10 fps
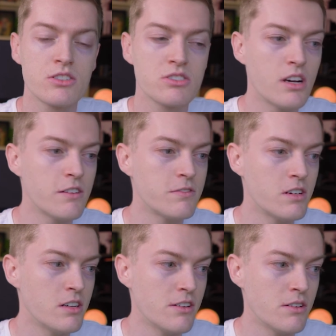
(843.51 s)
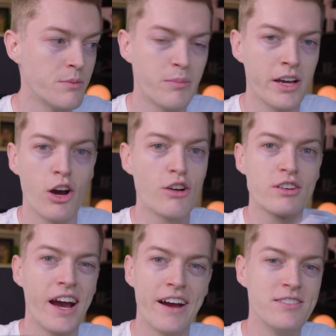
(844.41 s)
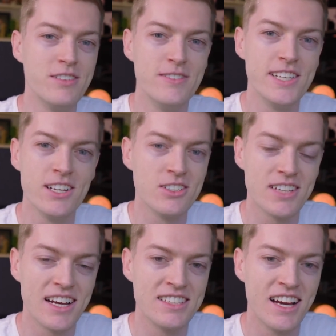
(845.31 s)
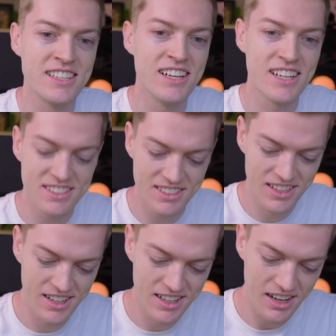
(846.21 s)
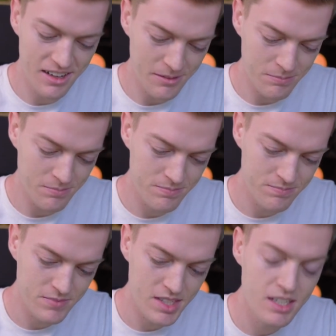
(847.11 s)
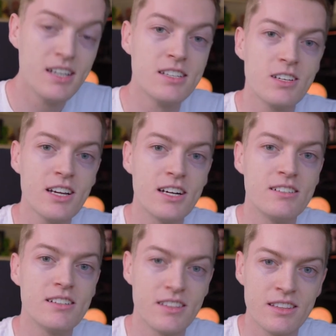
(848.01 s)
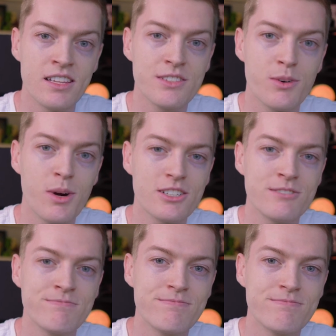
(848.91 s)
stuff, my archived videos, I guess. So yeah, thanks for watching.